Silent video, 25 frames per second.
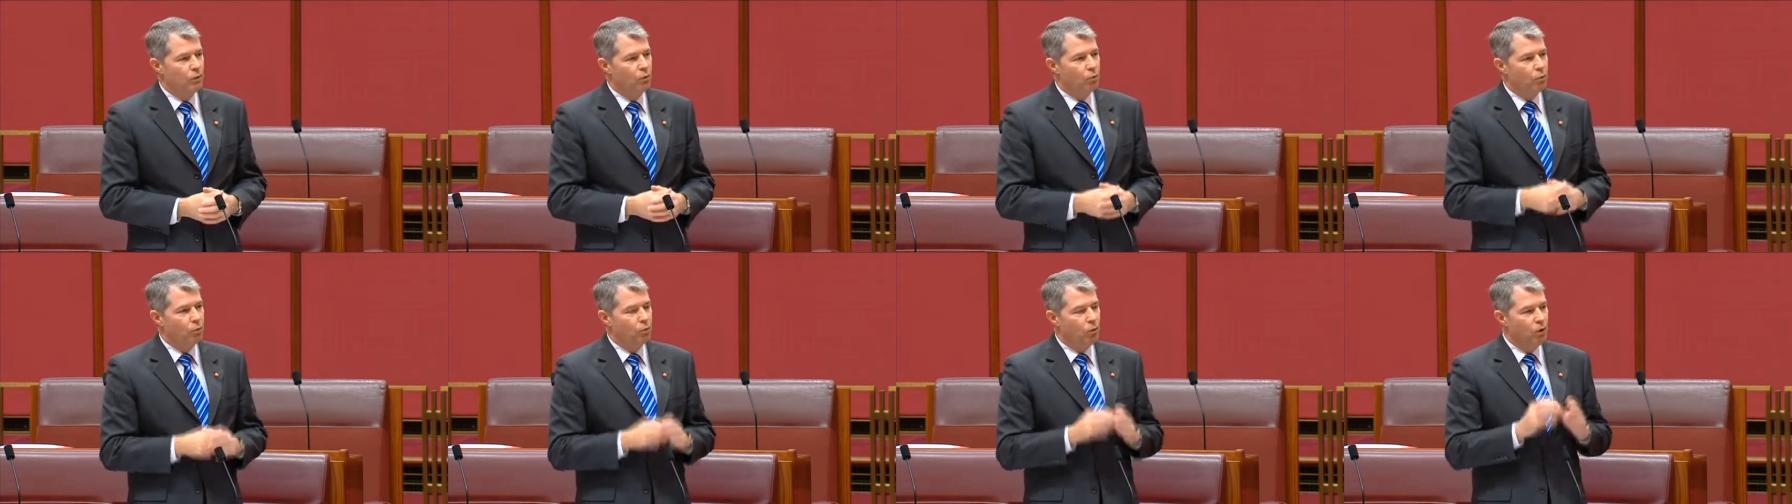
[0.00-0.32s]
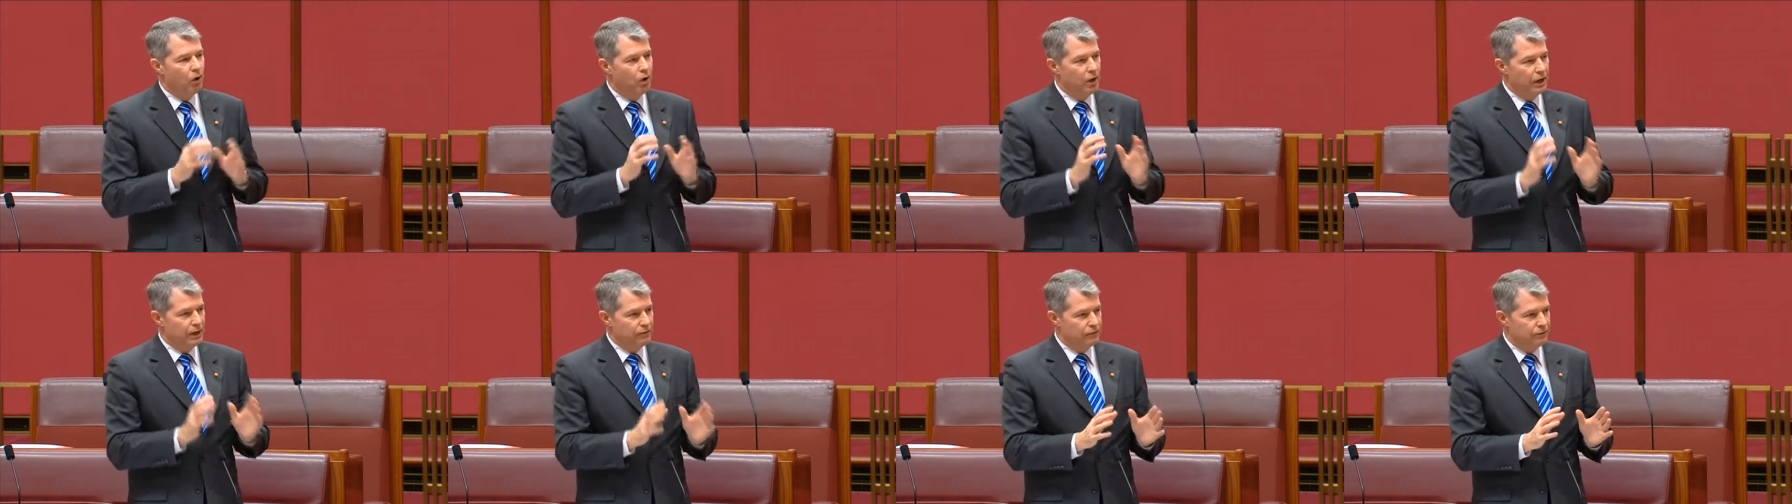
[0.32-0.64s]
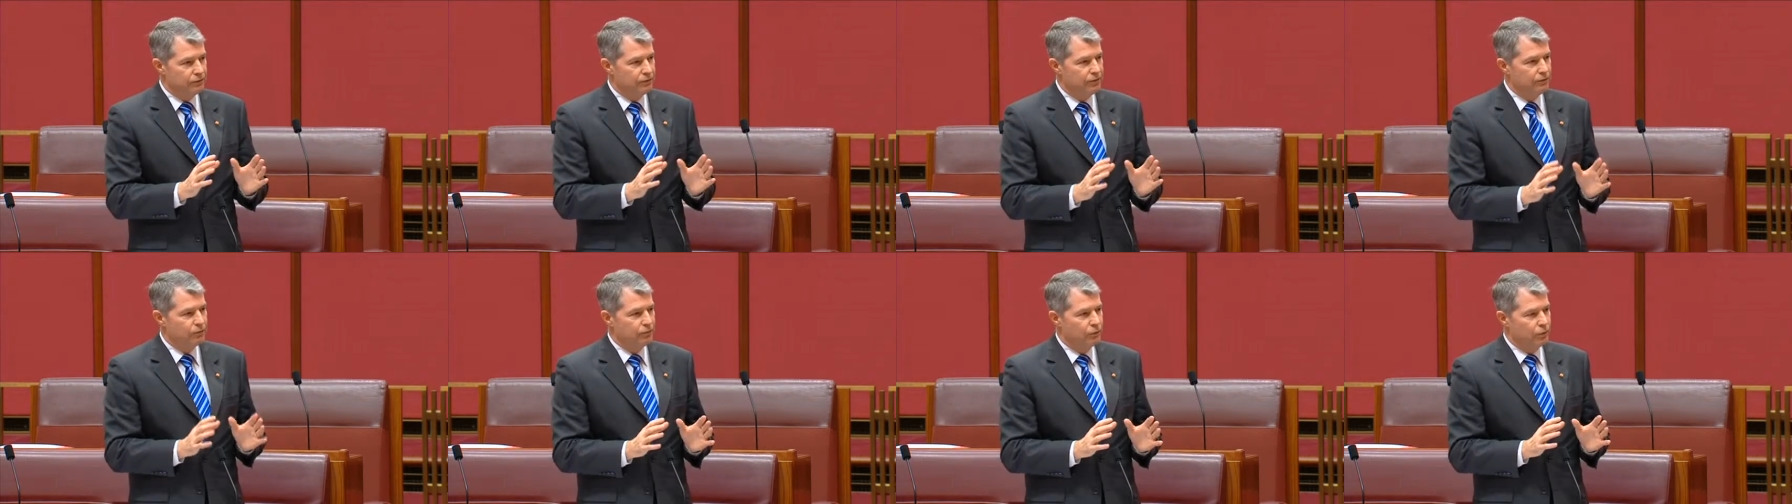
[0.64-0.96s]
why
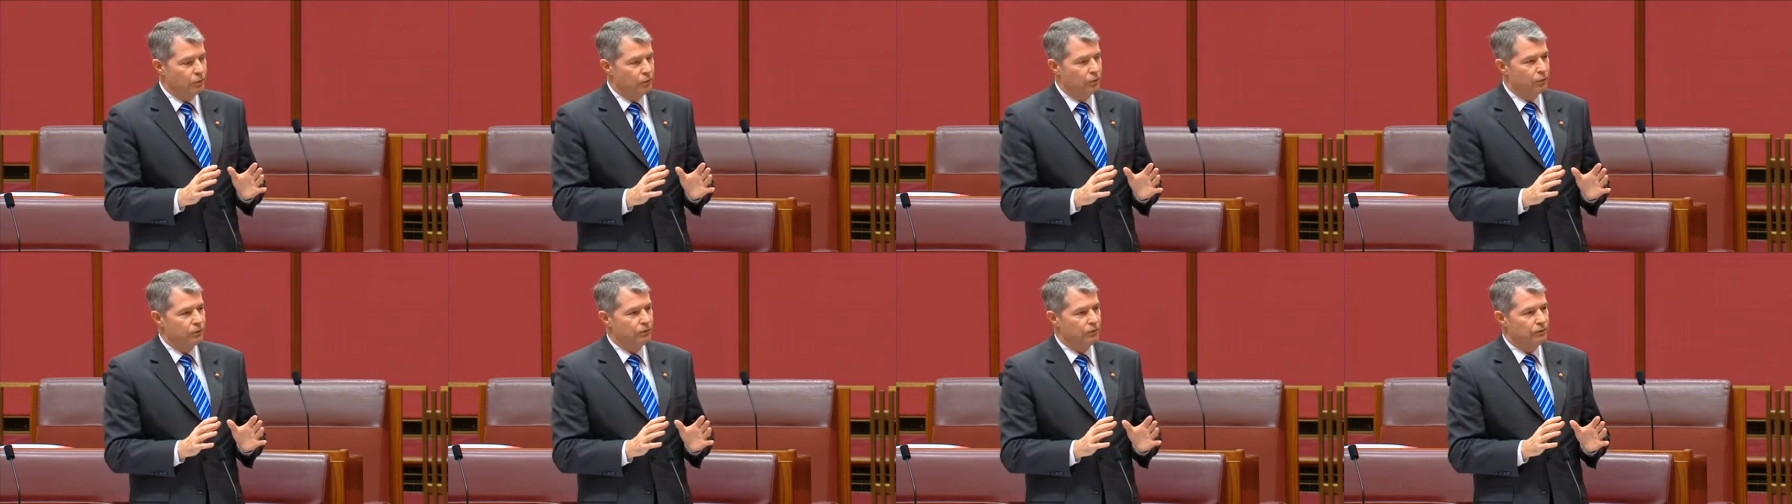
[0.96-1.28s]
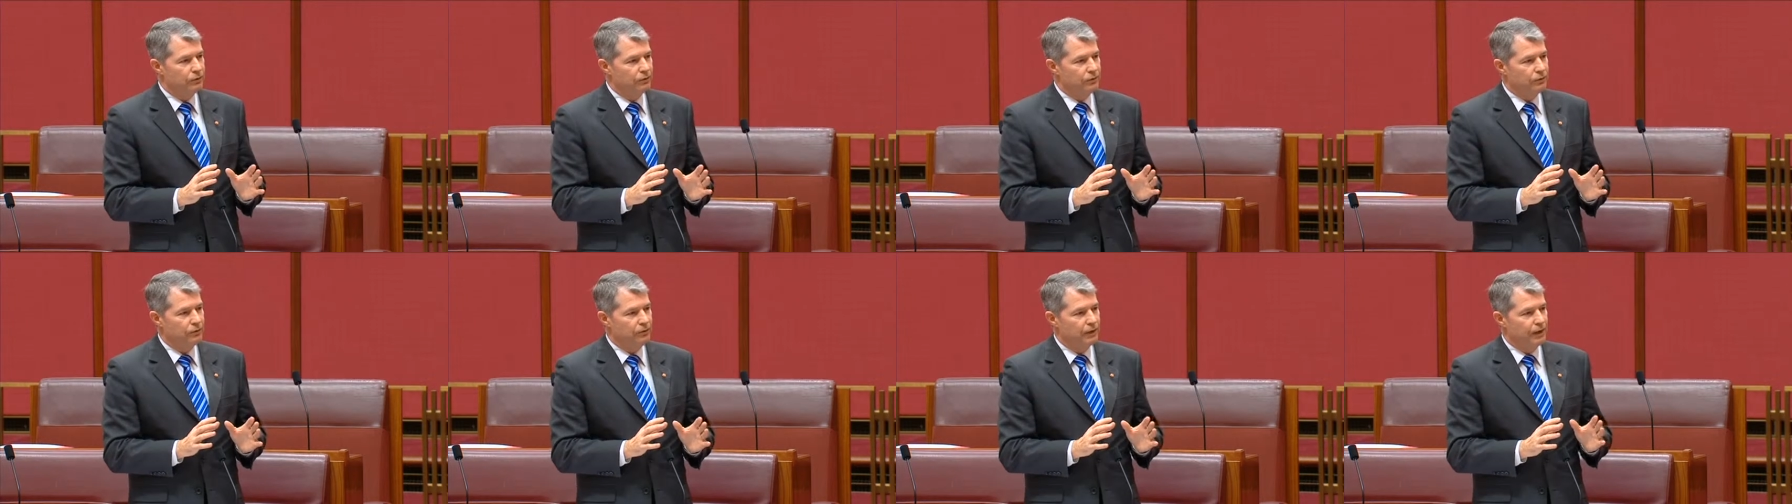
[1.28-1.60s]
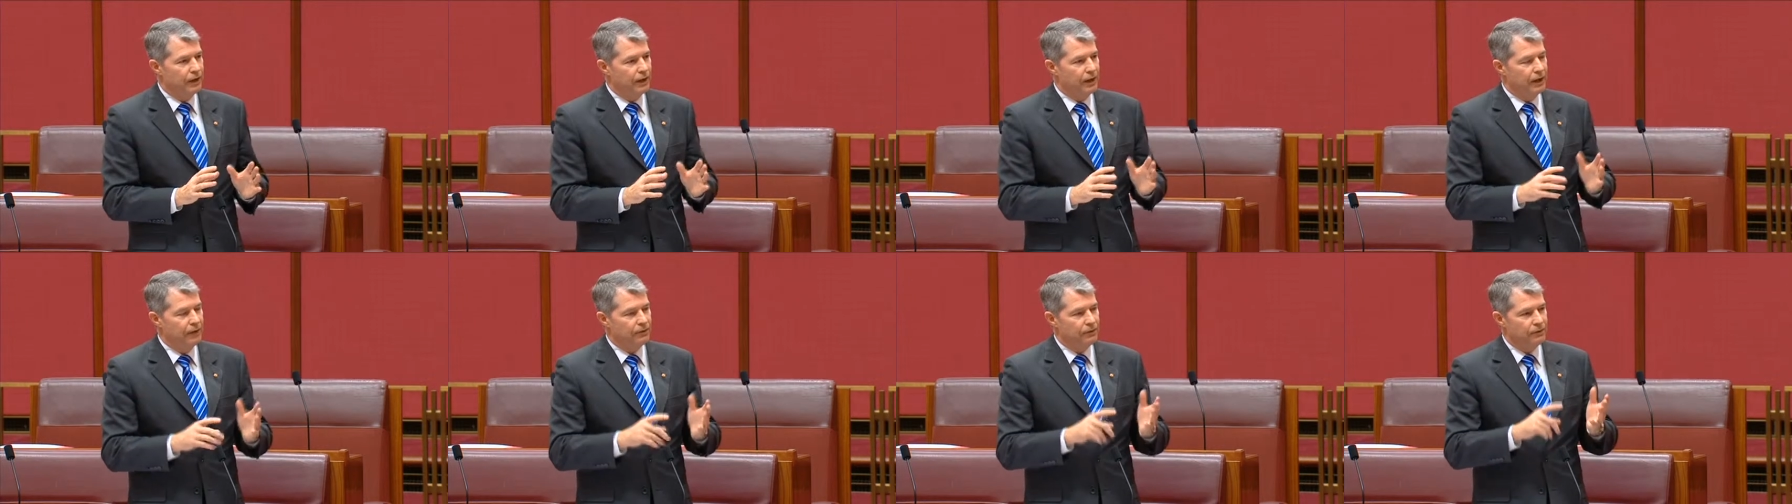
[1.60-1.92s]
it's important
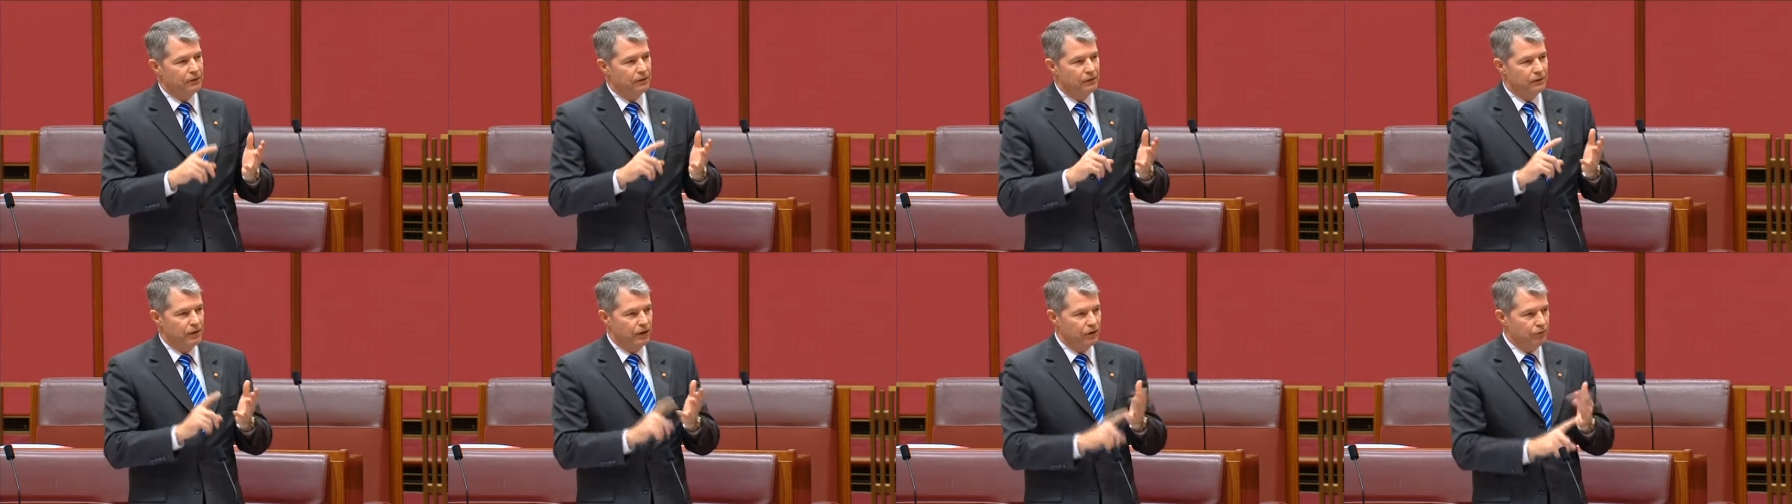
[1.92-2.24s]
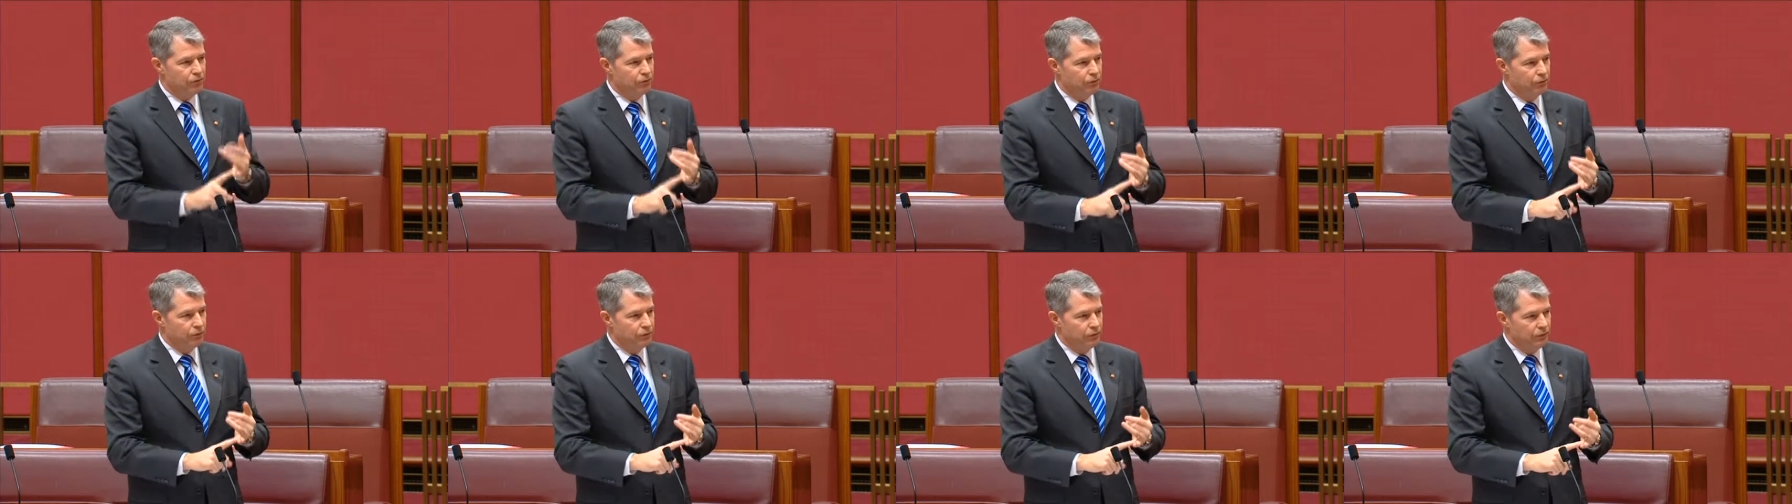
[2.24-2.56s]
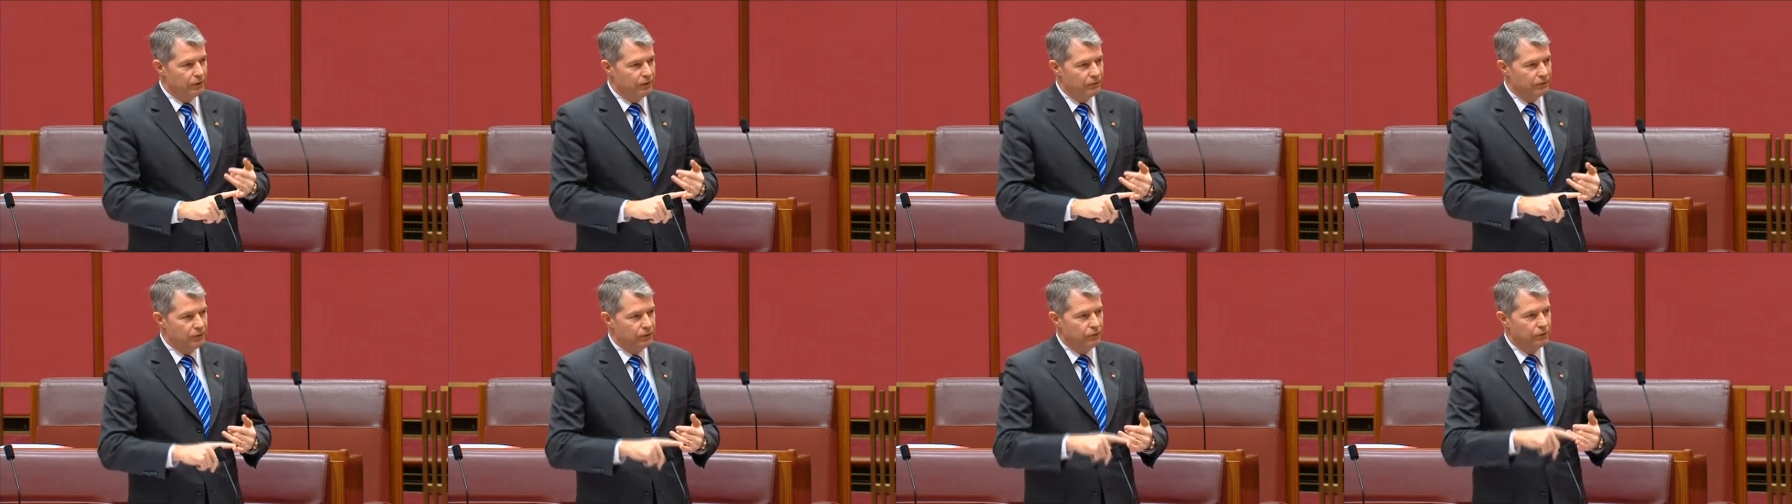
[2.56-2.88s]
at the national
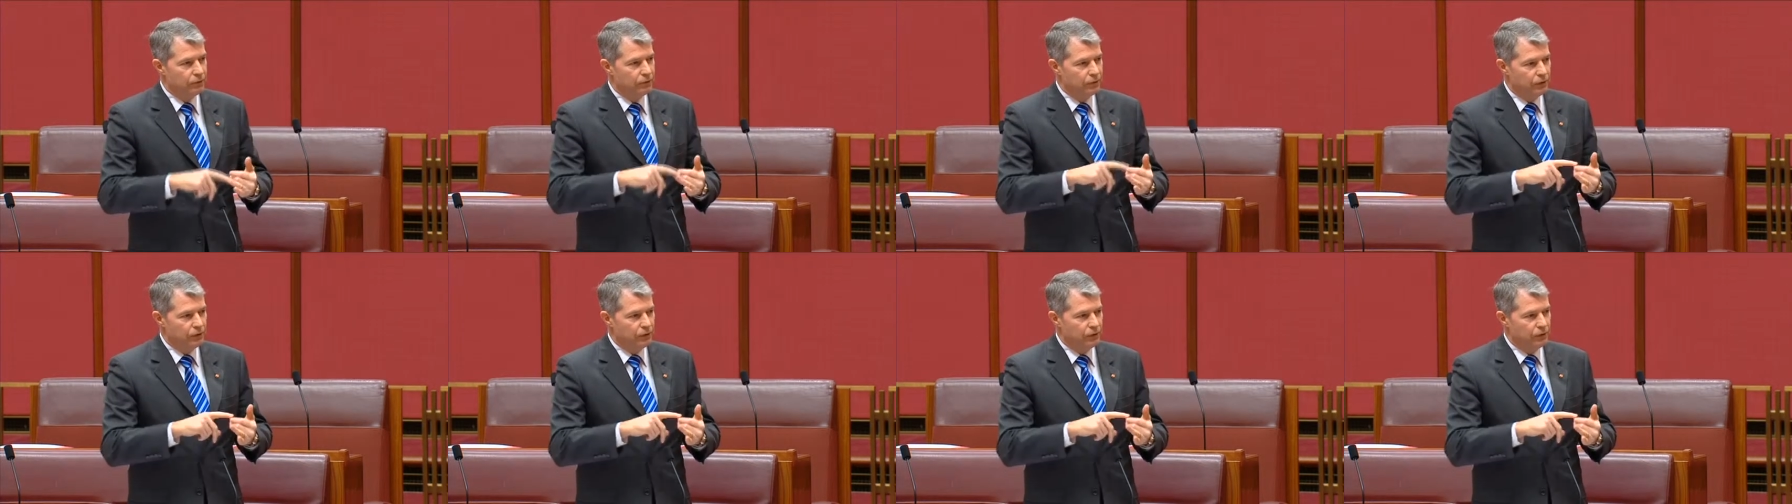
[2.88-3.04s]
level,